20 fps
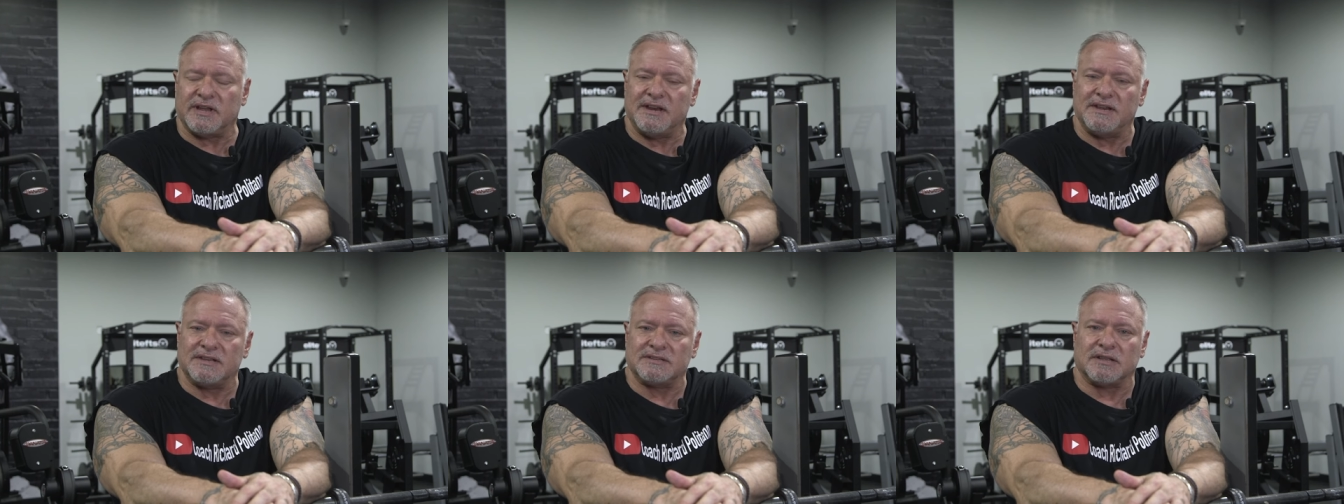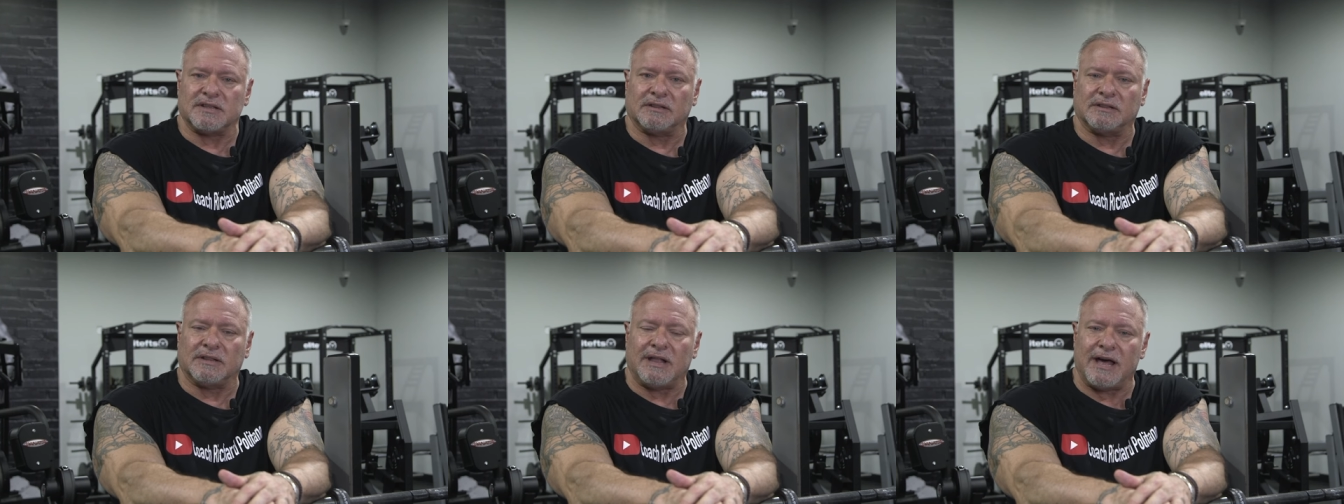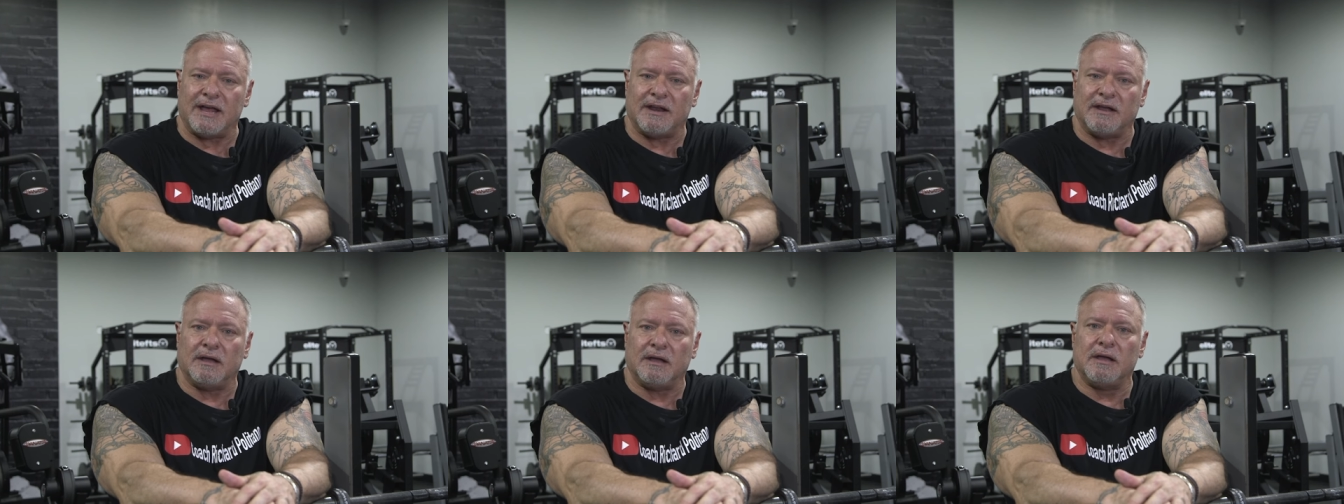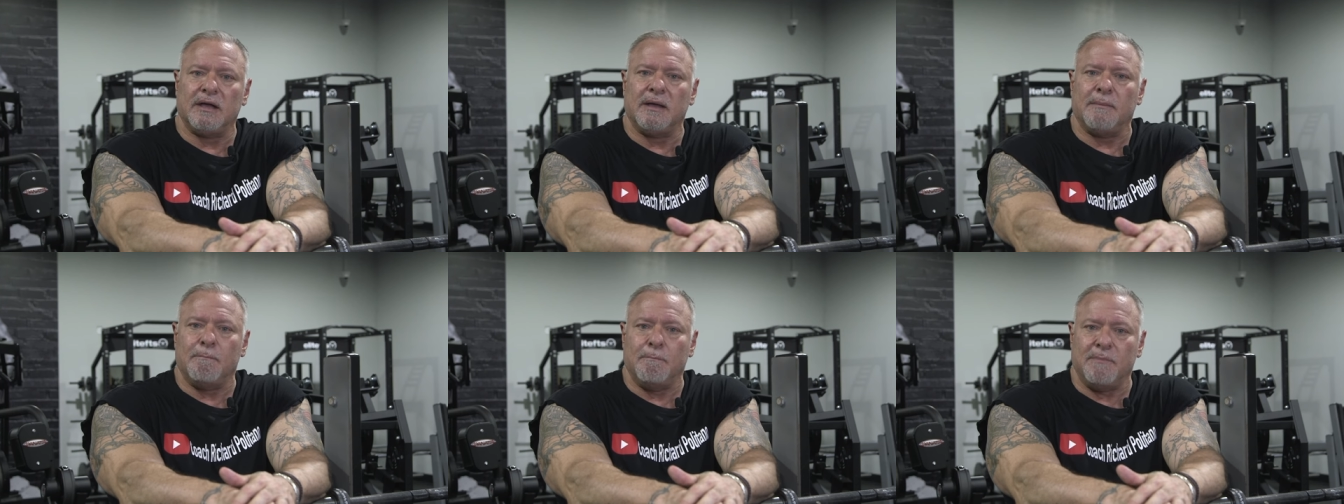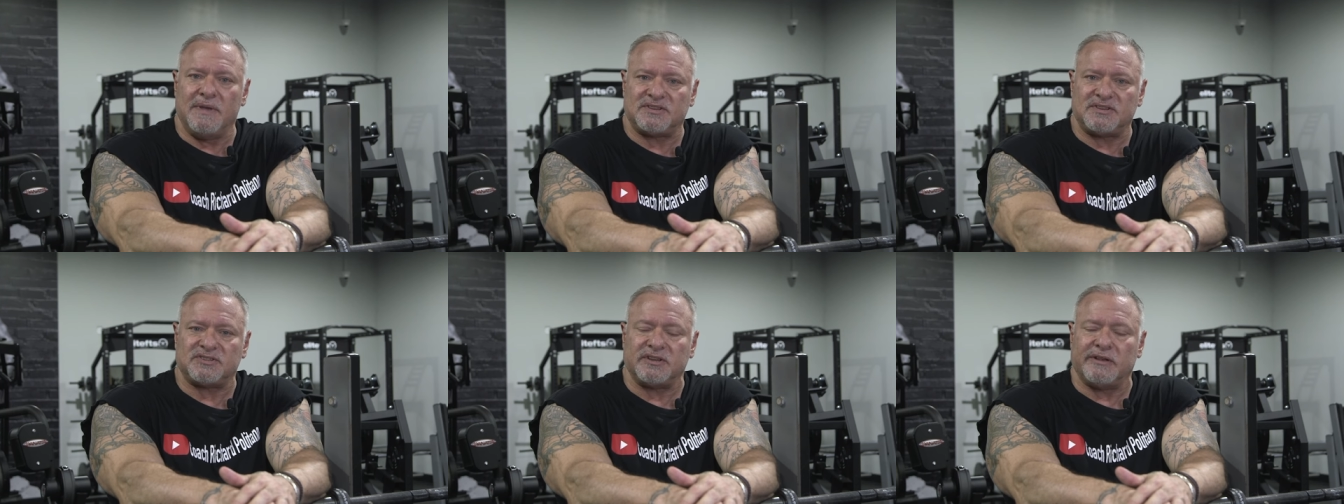and there's a lot of
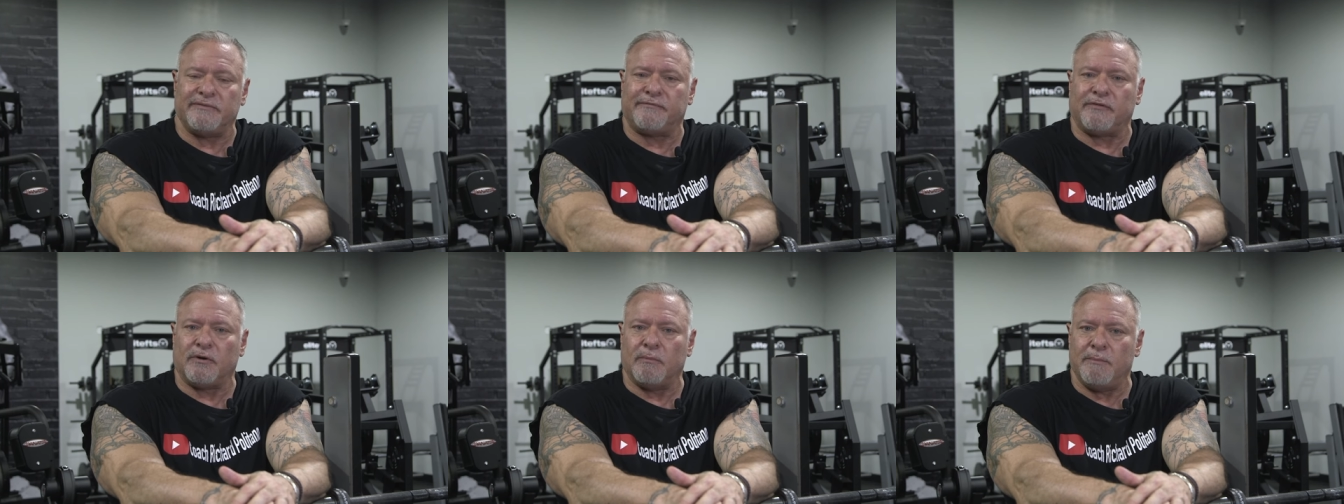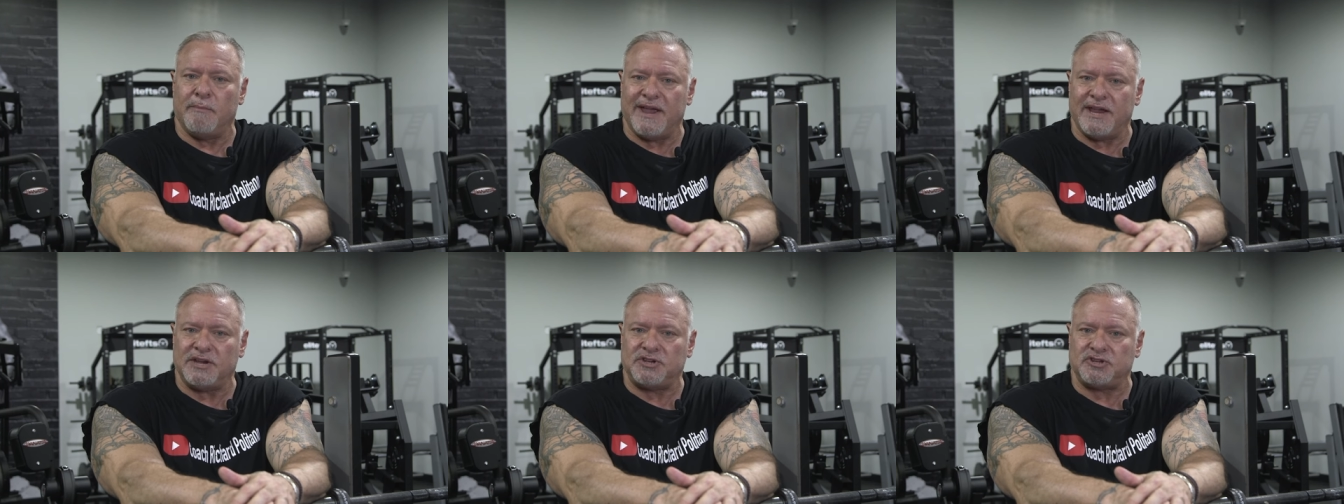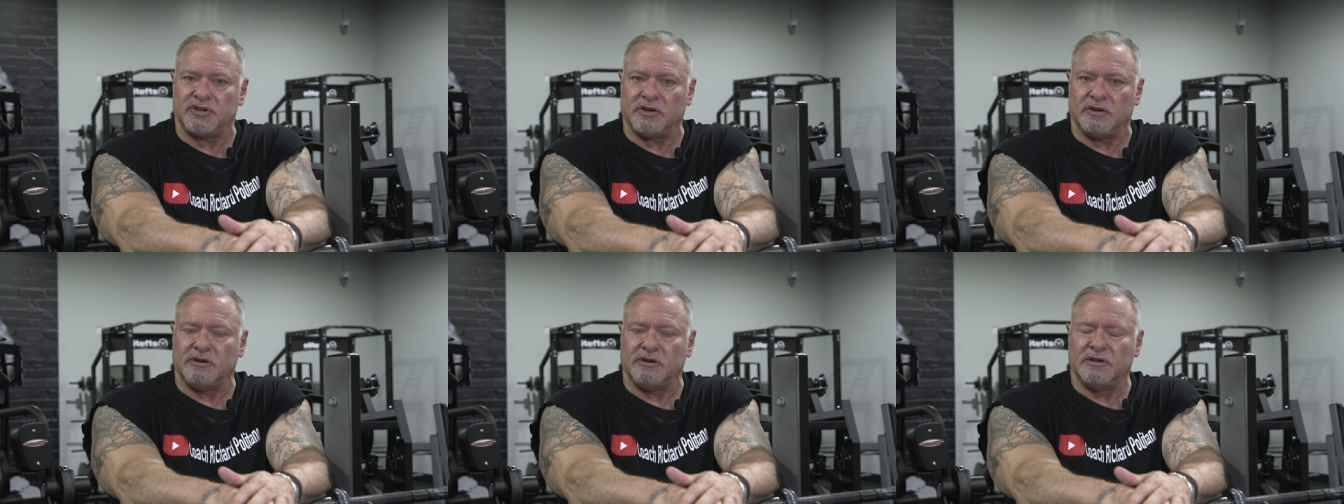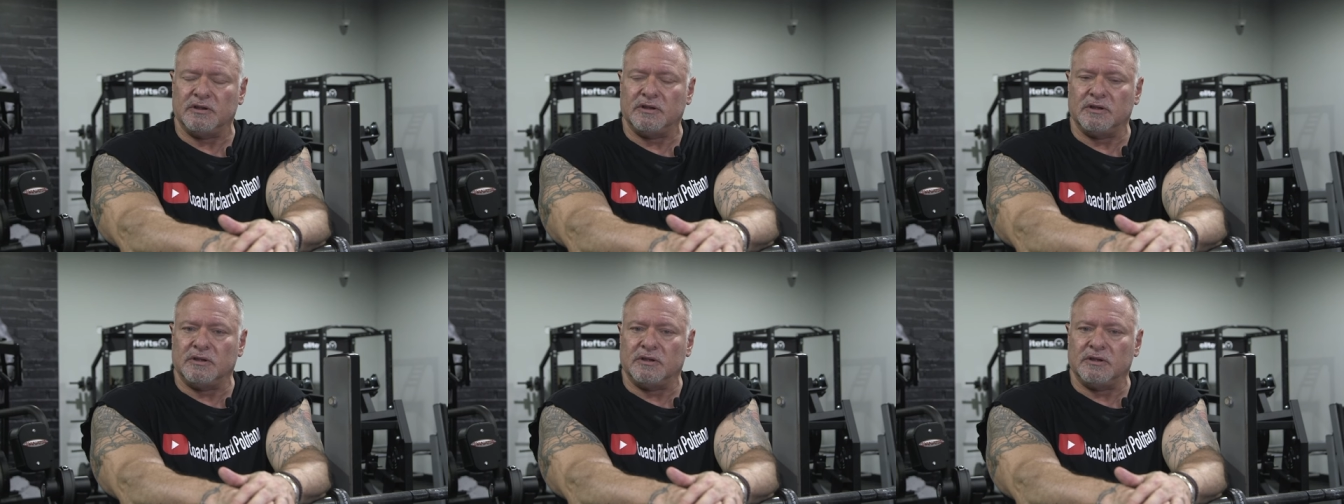misinformation